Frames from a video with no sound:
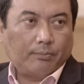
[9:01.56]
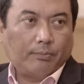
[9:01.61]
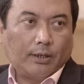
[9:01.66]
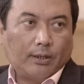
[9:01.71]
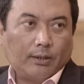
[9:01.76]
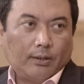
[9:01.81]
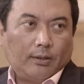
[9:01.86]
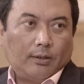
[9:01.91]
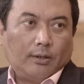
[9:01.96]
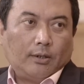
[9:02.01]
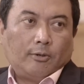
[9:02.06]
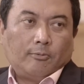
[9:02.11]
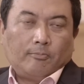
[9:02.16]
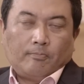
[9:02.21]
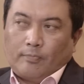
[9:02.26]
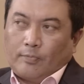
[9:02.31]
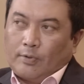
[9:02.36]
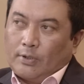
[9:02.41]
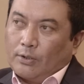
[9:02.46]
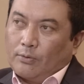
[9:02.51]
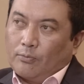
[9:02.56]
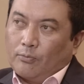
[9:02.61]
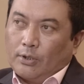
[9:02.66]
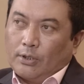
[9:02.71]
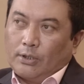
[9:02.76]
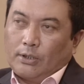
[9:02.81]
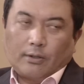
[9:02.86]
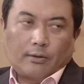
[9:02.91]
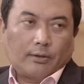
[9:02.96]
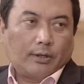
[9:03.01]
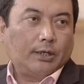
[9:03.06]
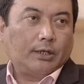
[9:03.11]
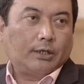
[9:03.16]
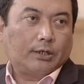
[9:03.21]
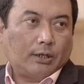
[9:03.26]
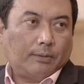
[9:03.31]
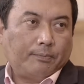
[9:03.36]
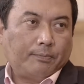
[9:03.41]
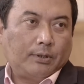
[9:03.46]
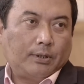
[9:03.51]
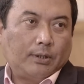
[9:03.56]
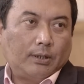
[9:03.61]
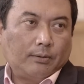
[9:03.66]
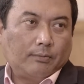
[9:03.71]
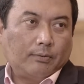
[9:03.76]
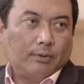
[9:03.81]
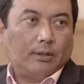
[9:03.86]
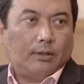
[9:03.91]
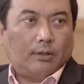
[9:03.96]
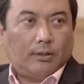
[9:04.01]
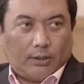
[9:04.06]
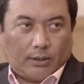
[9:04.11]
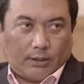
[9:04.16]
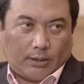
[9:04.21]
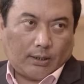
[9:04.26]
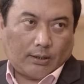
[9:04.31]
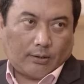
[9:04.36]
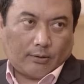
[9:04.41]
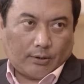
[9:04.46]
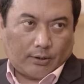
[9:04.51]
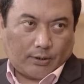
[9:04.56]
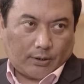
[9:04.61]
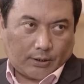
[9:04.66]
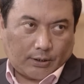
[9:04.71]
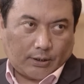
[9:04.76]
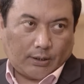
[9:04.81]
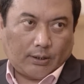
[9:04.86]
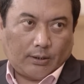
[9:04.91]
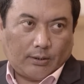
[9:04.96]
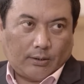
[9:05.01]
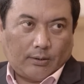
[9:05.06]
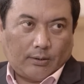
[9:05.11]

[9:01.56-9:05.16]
me that once the rain stops, they will start construction.